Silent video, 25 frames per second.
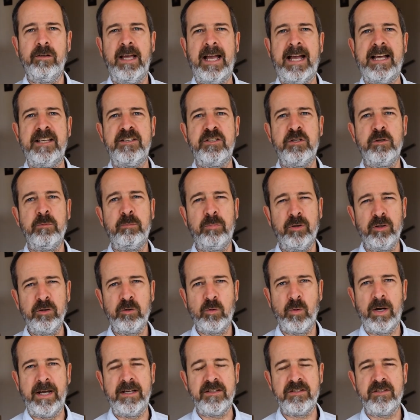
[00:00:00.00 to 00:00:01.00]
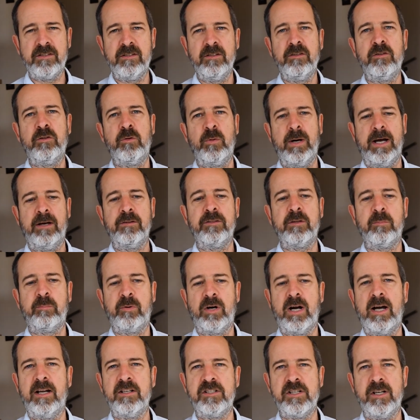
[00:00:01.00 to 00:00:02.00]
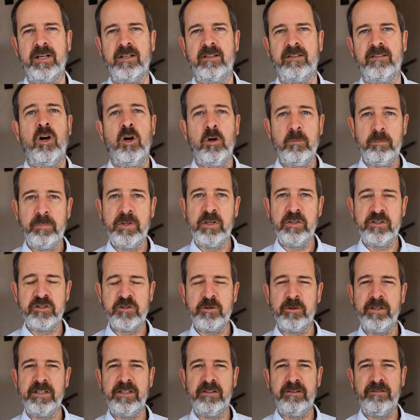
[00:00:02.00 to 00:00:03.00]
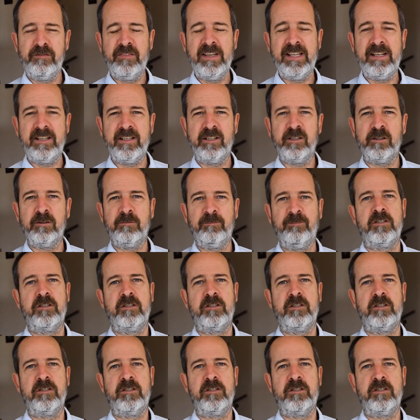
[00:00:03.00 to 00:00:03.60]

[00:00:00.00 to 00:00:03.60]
as you progress throughout the project. Hope you enjoyed the video.